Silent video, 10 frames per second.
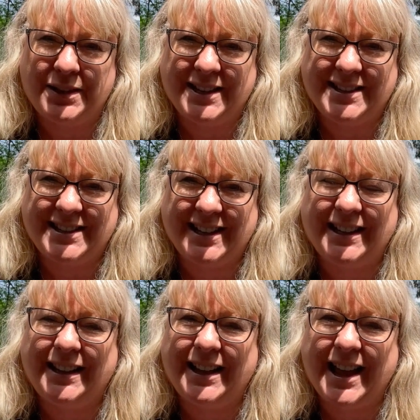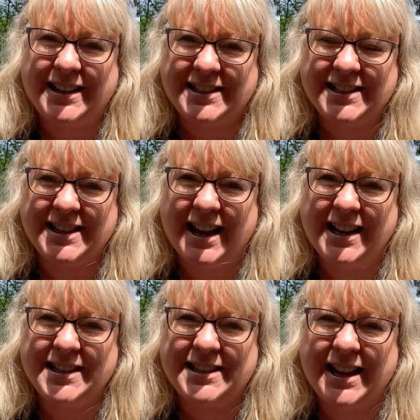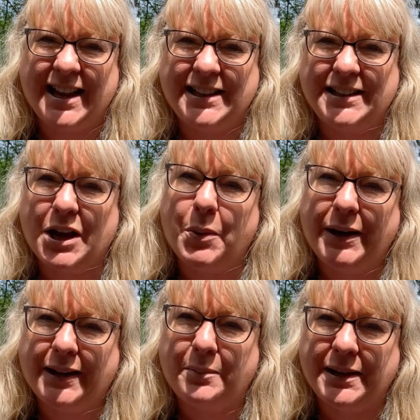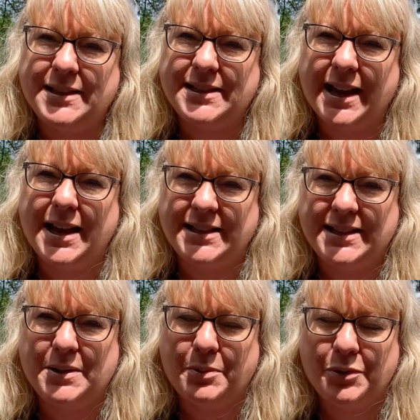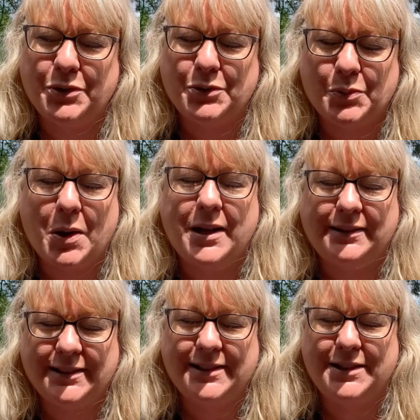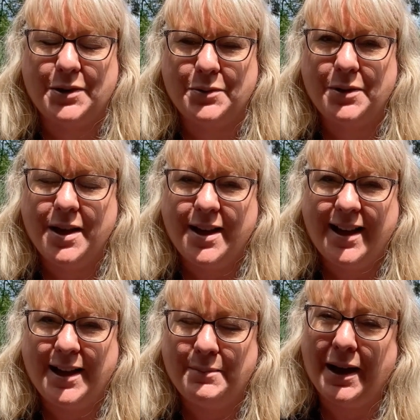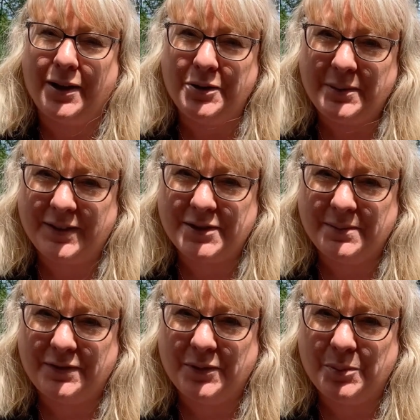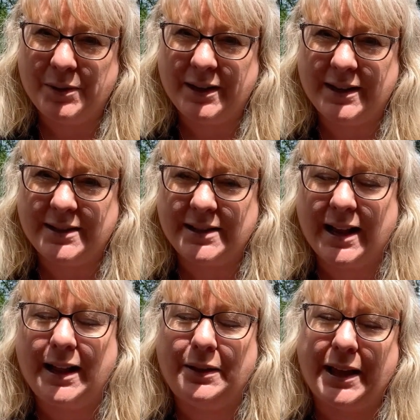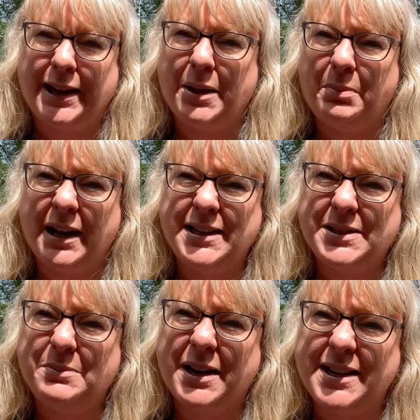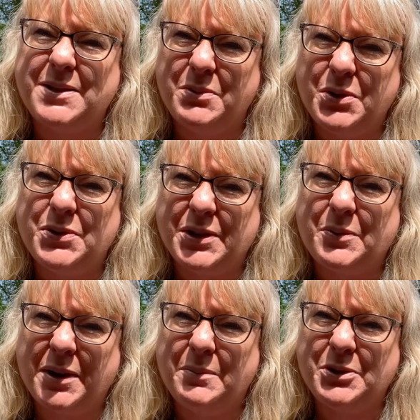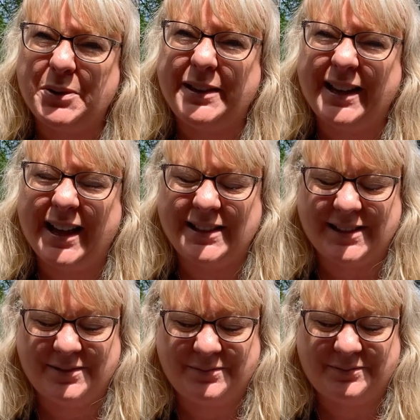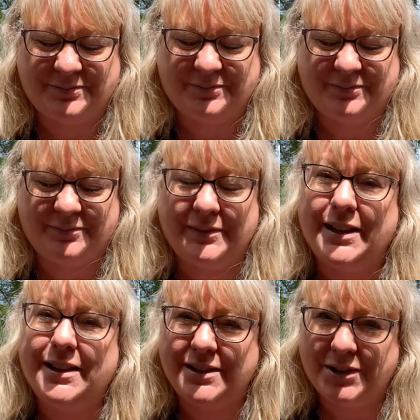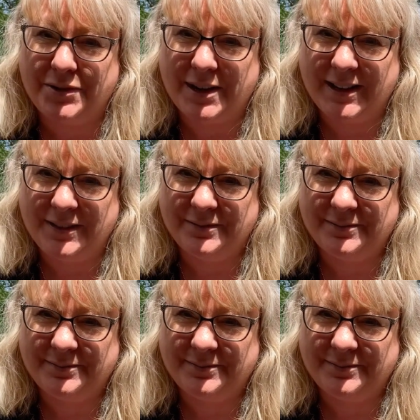this little exercise and go a little bit deeper as well. So I hope you have some fun with it. I'll play some nice music when I'm doing that. So you ready?